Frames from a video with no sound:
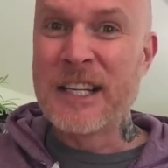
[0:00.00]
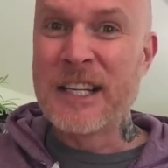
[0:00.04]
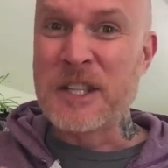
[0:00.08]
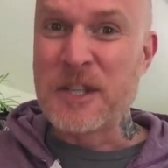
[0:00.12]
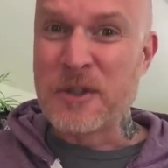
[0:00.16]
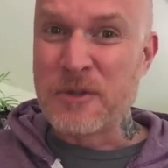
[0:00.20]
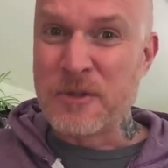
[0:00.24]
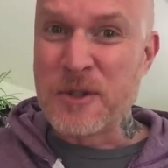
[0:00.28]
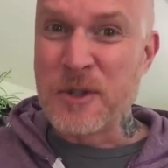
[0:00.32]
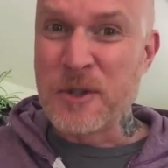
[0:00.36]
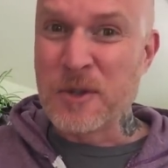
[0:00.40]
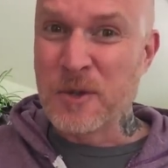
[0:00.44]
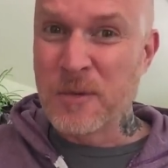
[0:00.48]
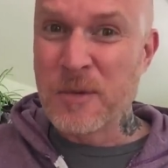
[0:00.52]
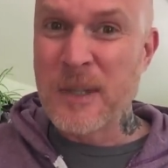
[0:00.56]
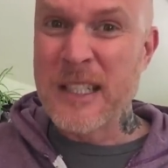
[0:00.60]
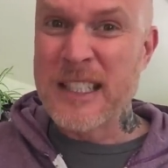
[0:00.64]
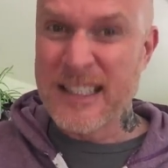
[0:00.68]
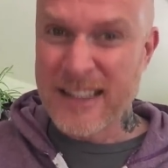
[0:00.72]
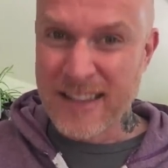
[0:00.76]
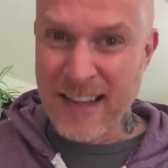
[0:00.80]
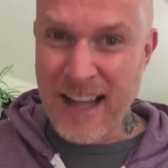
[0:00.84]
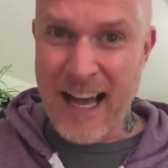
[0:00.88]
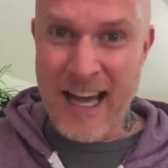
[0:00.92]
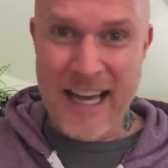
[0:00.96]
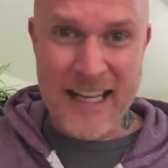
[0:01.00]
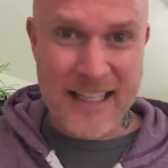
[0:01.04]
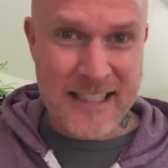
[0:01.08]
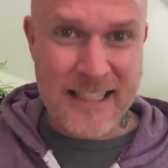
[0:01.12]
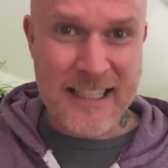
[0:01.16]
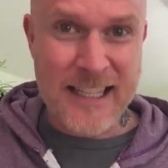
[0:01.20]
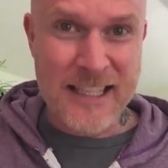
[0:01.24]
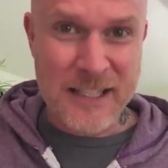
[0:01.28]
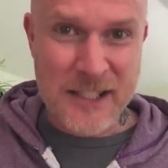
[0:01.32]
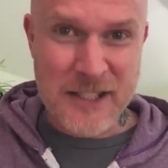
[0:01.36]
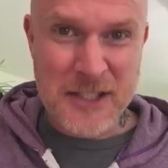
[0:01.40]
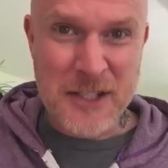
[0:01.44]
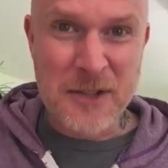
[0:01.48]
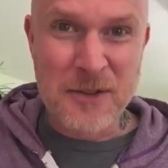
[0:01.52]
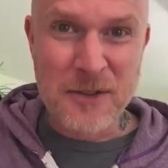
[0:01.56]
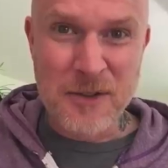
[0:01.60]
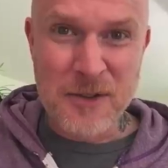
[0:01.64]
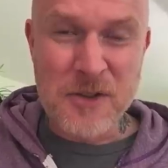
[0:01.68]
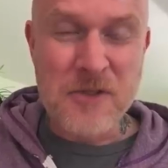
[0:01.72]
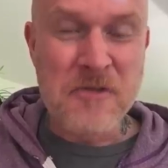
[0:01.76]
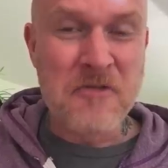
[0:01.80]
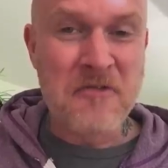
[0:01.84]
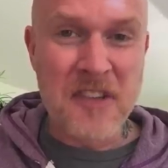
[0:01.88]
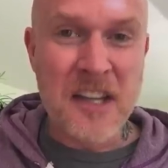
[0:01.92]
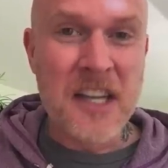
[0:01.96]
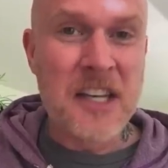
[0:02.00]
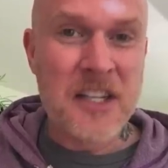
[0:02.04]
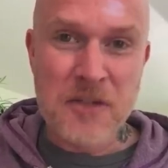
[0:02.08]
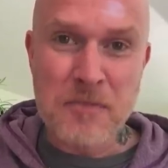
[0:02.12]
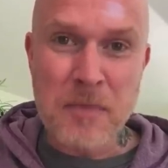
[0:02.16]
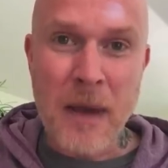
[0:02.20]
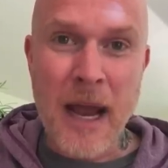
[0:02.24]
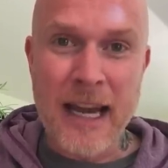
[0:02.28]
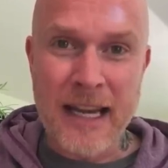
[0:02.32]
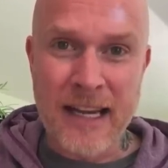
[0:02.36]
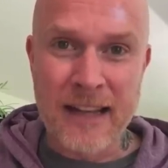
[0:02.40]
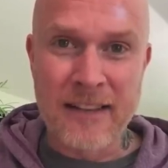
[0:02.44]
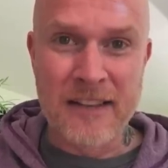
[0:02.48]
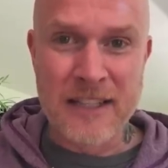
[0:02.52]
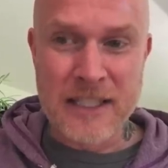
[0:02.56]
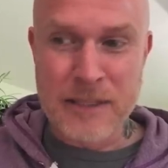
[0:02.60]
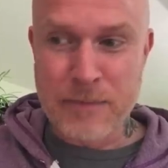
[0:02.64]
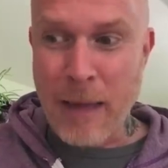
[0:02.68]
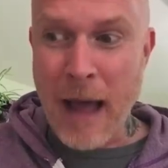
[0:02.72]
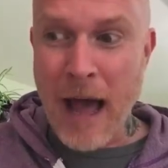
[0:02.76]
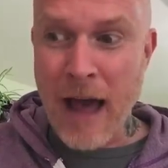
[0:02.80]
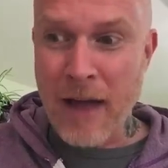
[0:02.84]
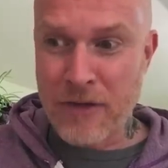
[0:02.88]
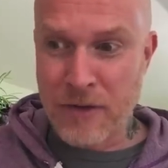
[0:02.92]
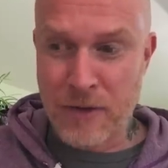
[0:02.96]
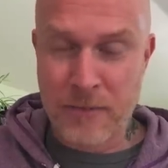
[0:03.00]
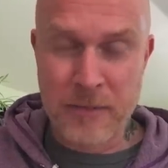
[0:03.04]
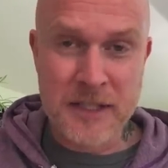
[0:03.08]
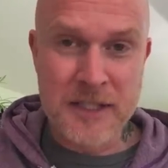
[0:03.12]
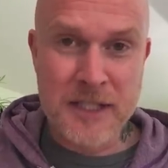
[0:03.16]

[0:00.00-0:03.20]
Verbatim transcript: you do realize that as soon as you finish painting this bathroom,